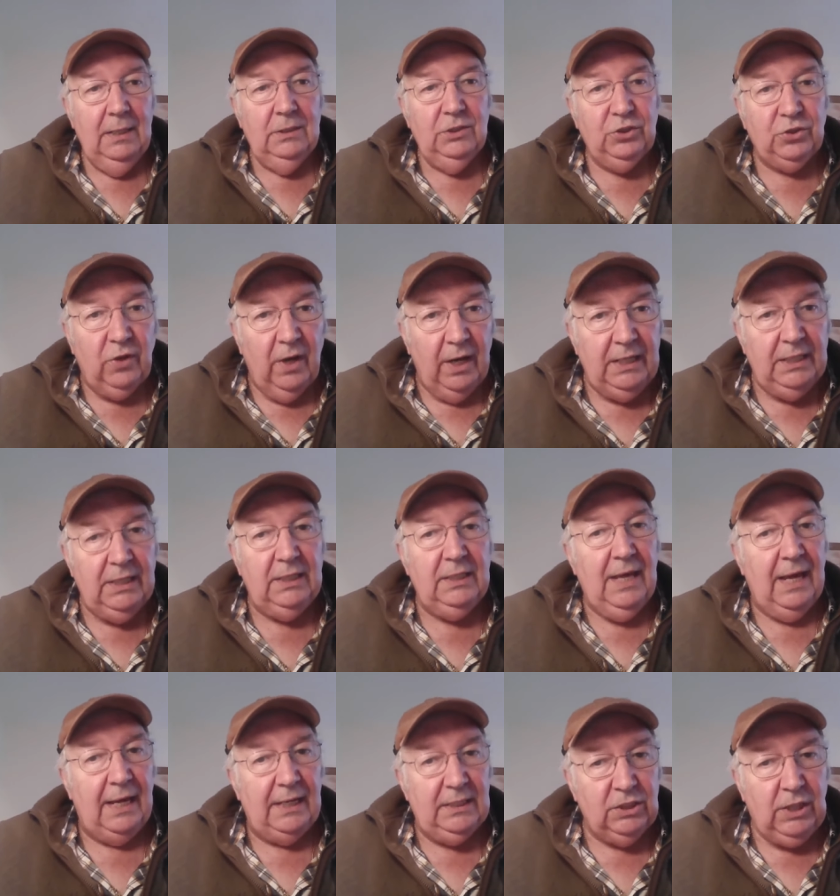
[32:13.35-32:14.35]
train in
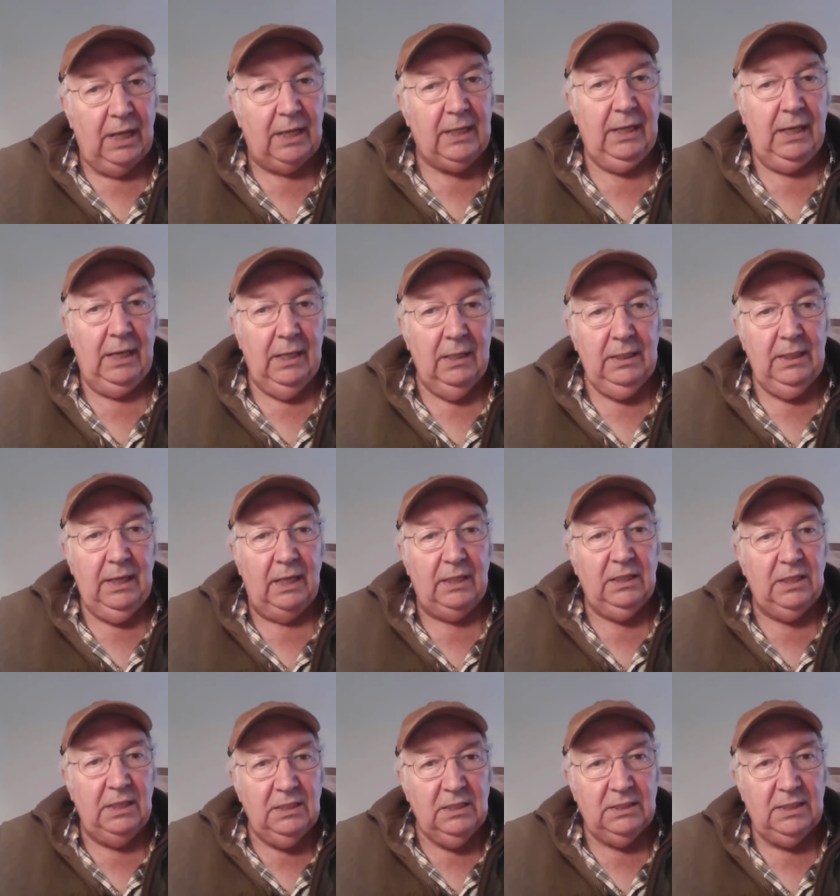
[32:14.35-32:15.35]
that jacket get
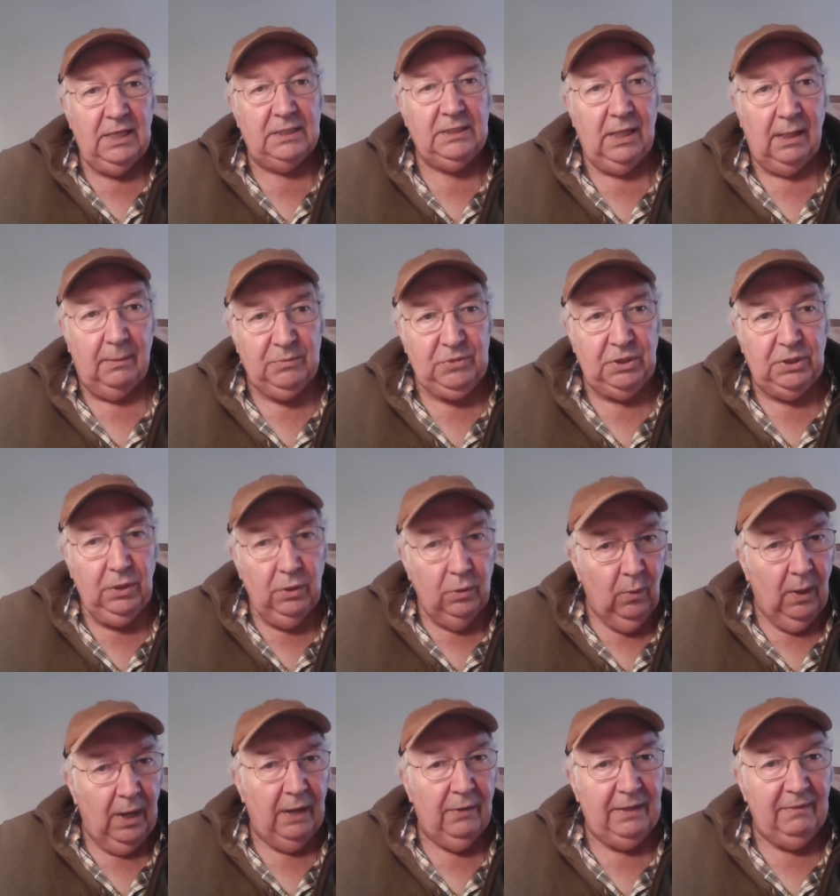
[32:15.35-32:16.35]
things set up to you
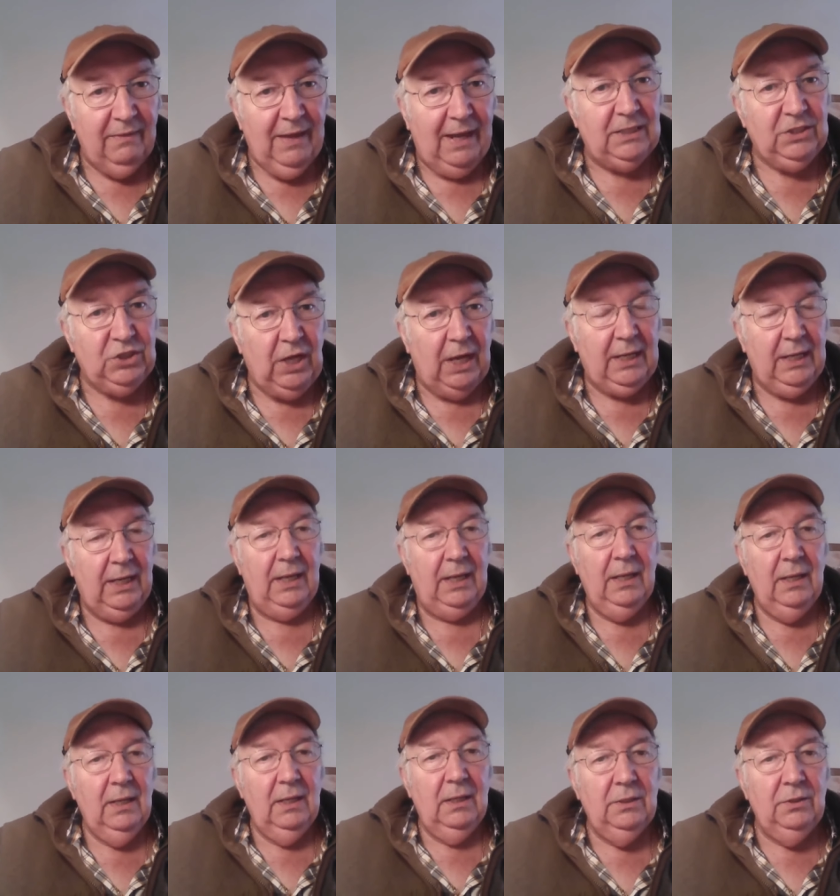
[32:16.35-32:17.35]
wearing that jacket,
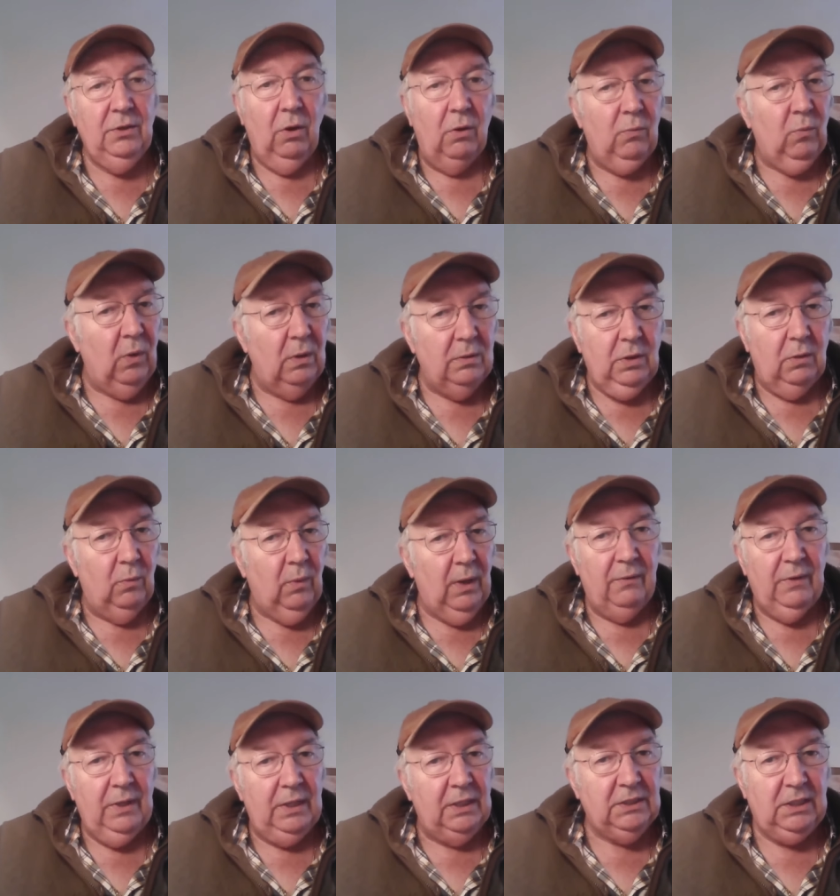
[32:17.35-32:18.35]
not not
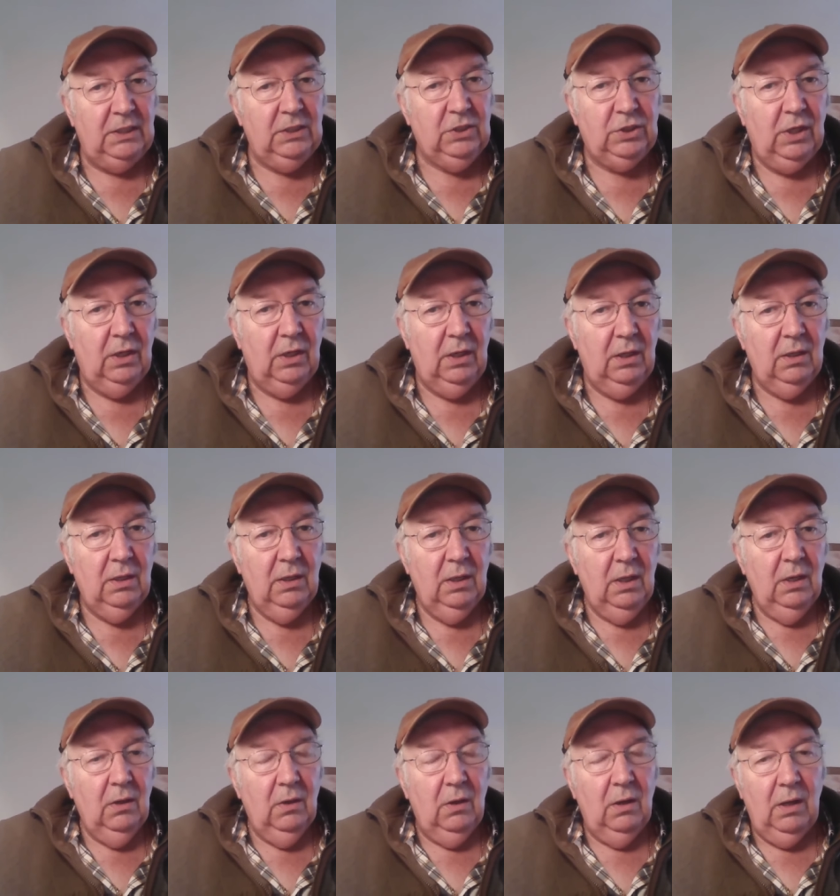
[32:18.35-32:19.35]
wearing a t-shirt,
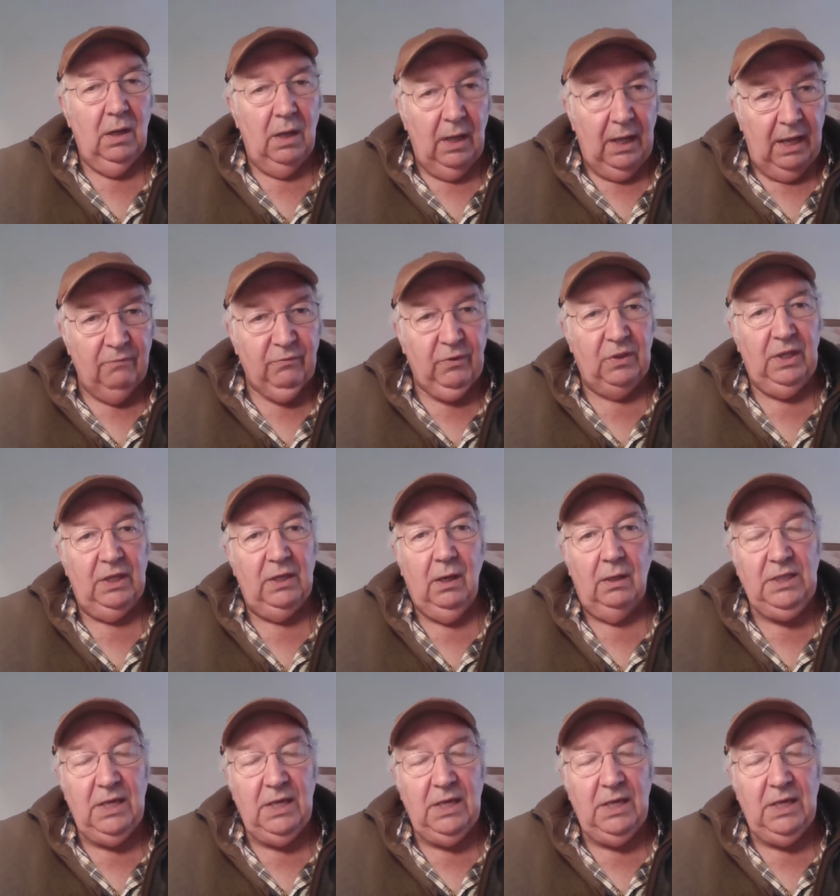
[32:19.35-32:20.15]
everything.